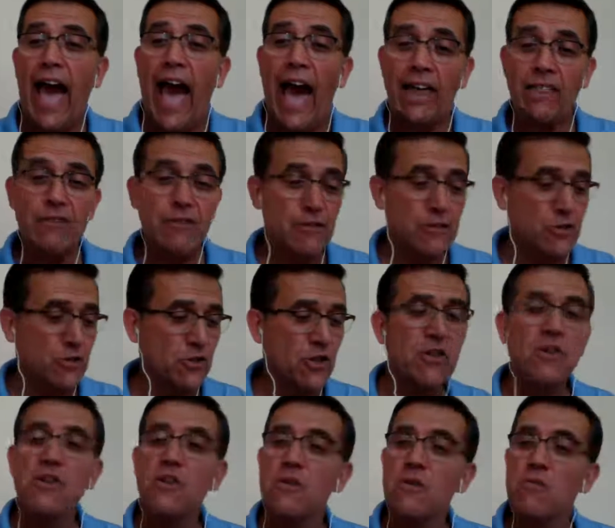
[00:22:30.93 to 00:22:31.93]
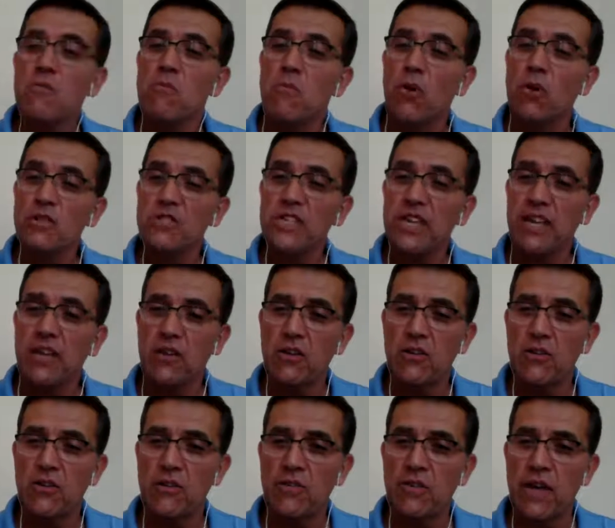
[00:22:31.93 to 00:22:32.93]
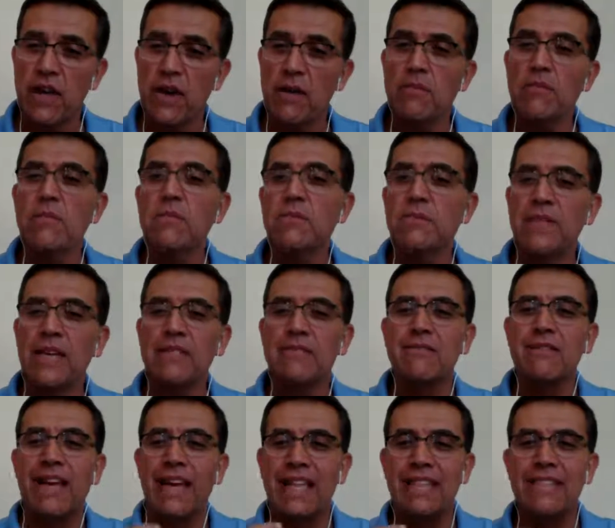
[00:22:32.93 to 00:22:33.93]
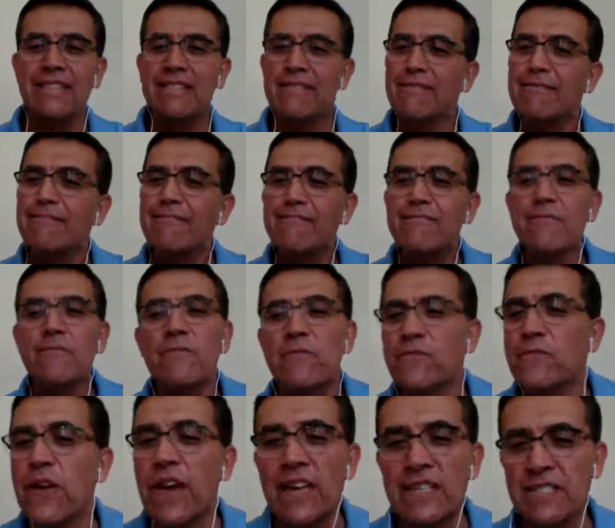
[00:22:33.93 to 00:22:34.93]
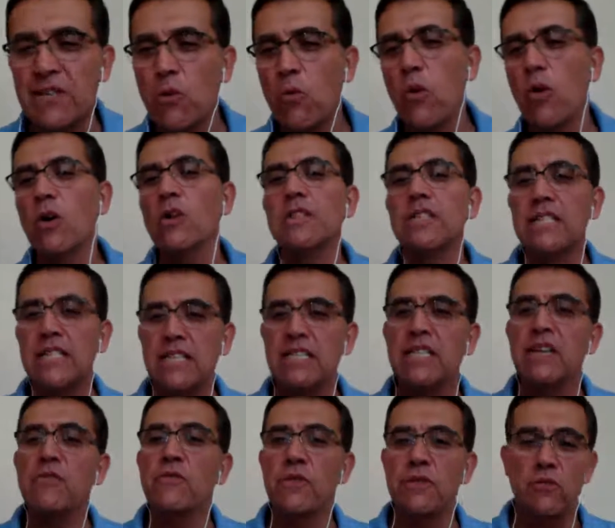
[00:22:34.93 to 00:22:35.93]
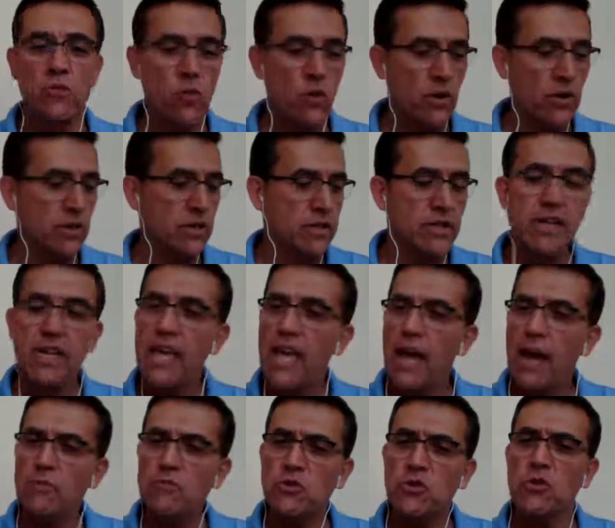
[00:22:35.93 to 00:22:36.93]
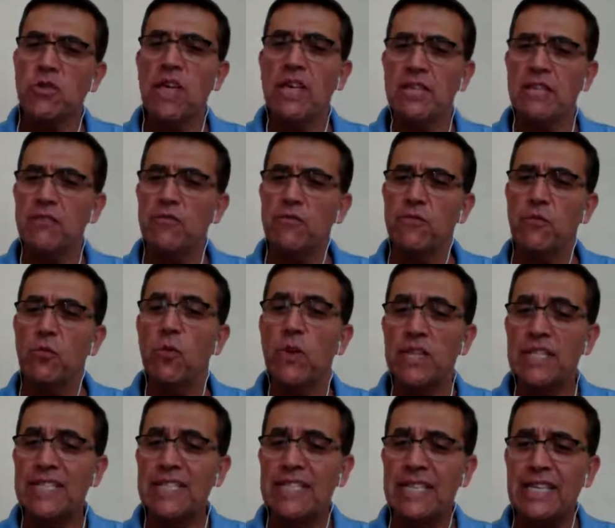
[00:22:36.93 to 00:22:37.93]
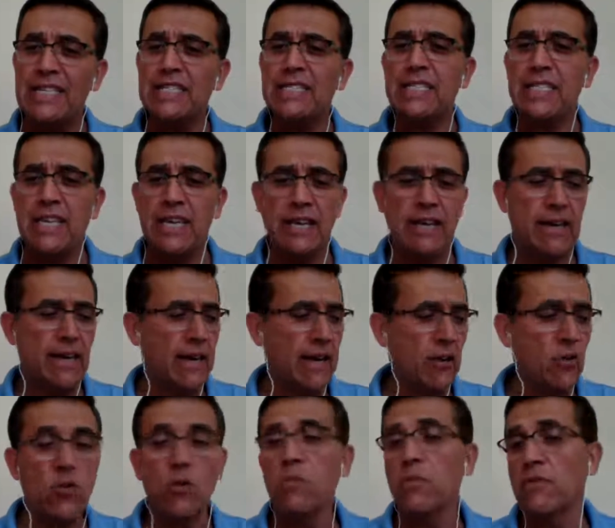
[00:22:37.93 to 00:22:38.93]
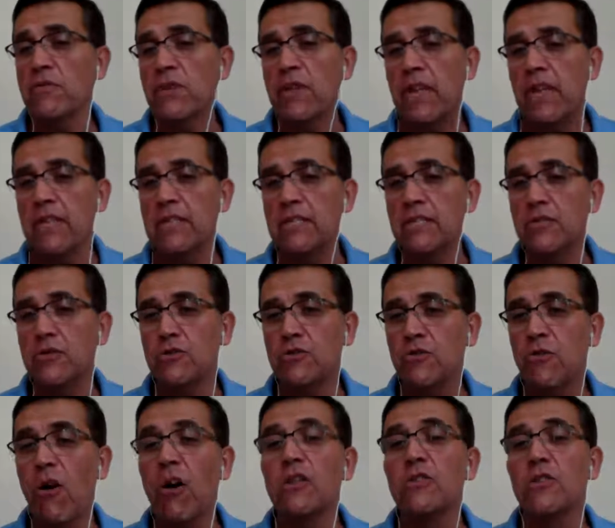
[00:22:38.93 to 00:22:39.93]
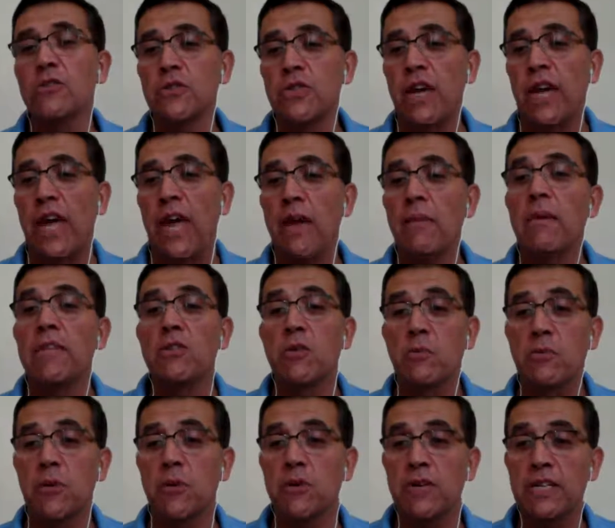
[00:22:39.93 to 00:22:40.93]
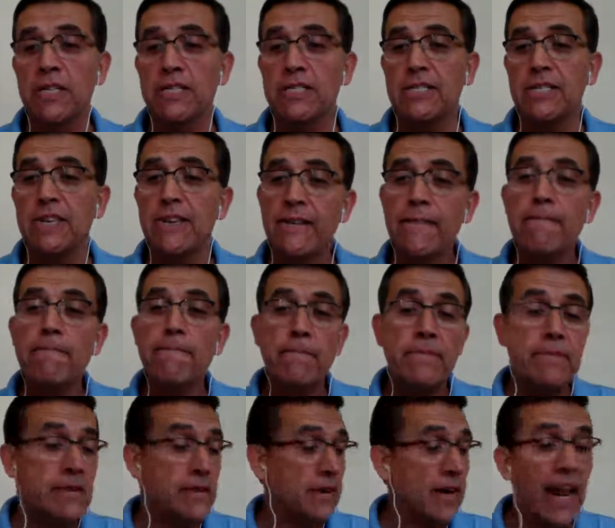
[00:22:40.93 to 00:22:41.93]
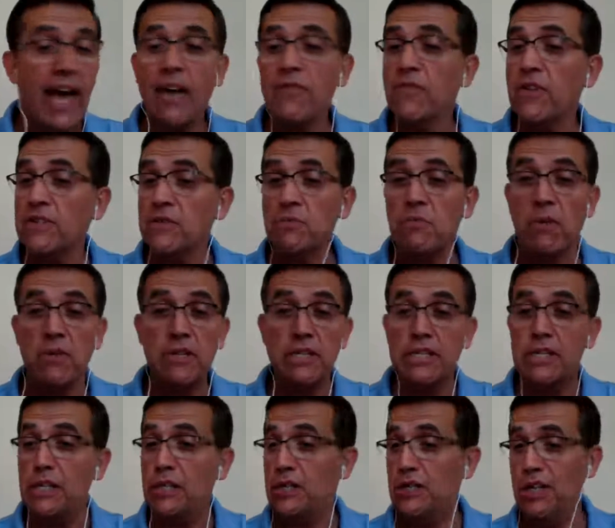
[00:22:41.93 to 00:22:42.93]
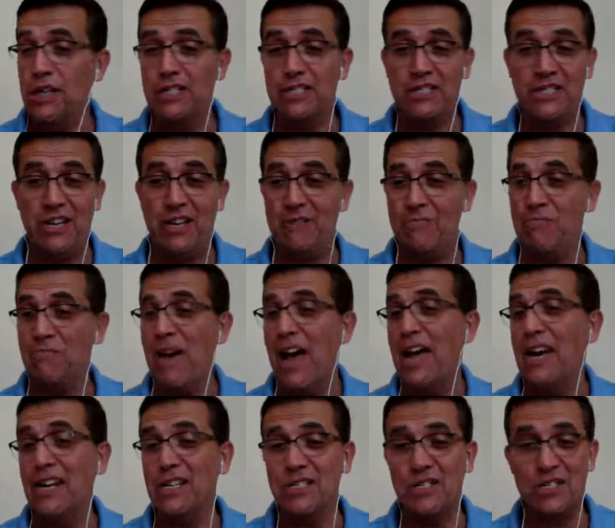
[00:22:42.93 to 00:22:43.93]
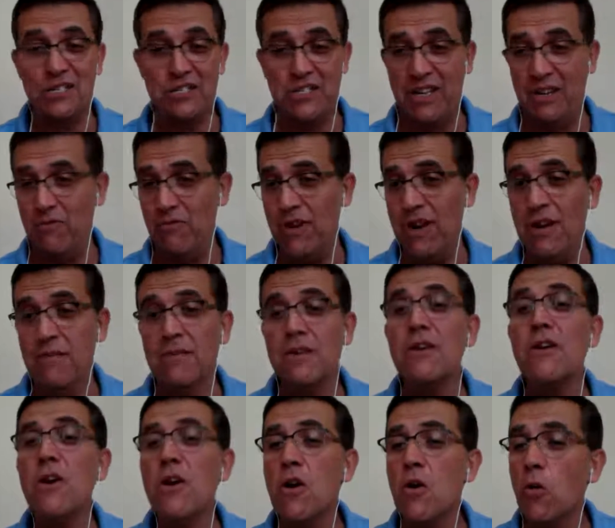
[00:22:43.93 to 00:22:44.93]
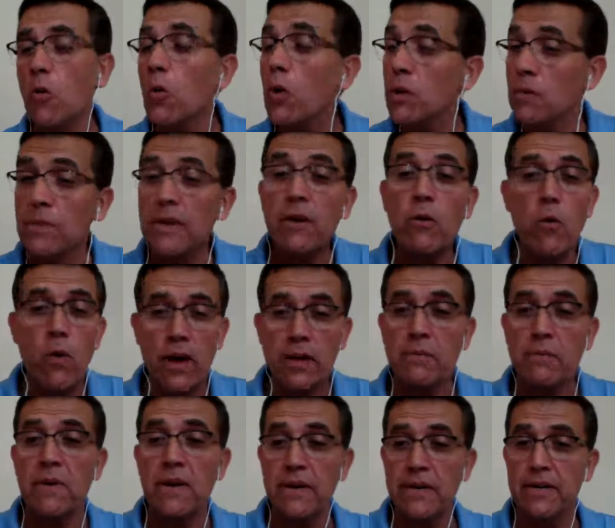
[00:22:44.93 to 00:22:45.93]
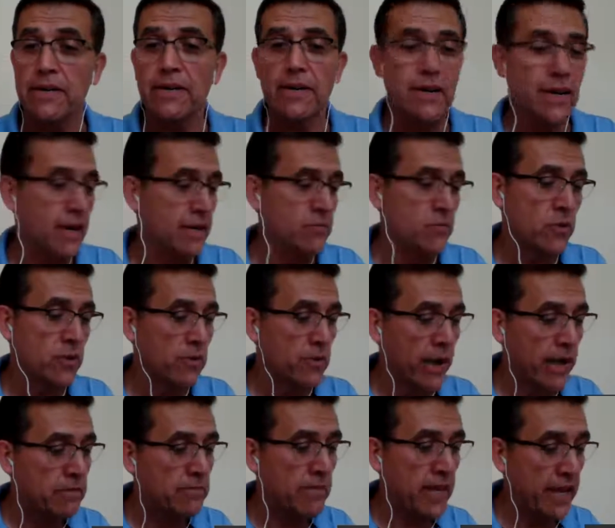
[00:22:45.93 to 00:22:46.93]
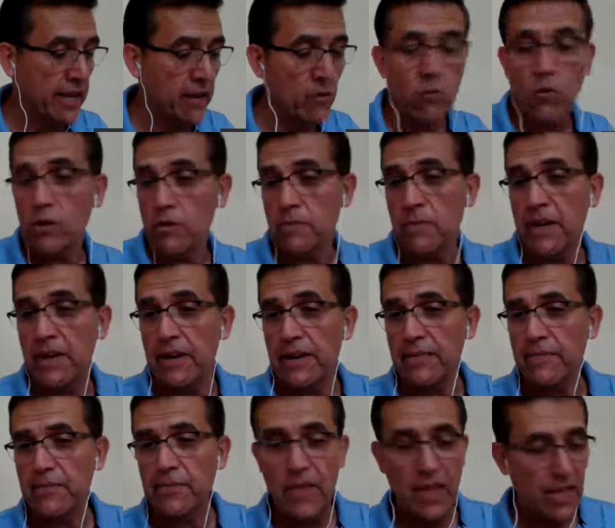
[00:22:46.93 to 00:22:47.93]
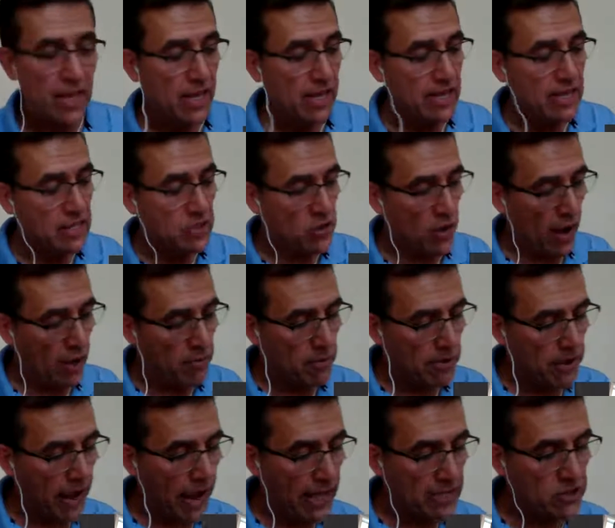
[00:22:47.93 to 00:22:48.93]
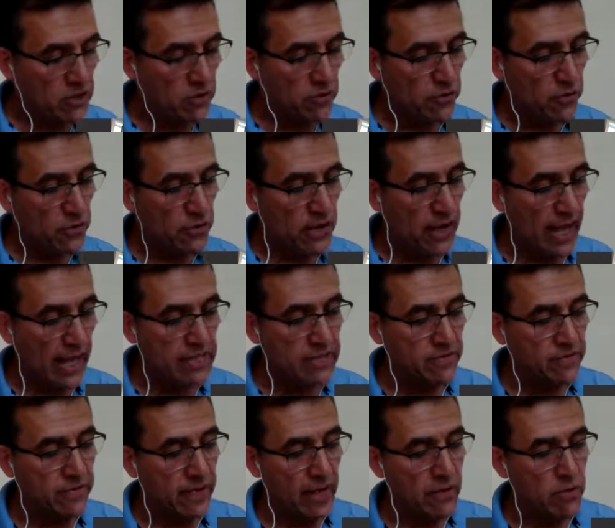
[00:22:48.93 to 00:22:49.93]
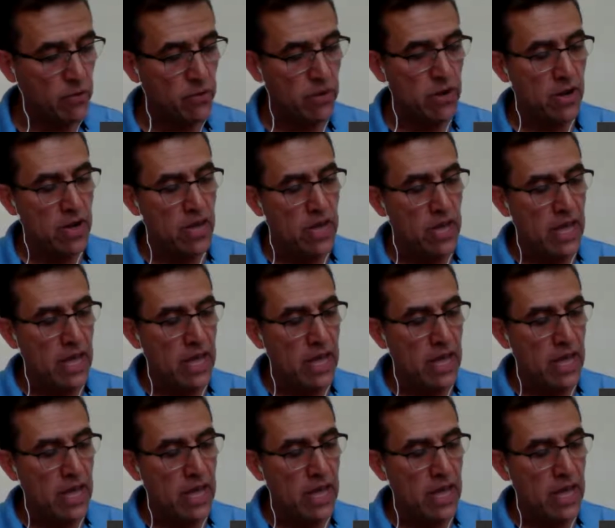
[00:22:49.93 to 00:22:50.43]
adults more secure of them that can face the world in a different world. I'm sure that if we teach a group of kids to honor the game and opponents, their life as politicians or managers and whatever will be quite better, and we can make it more better. So I'm going to ask you for the last favor.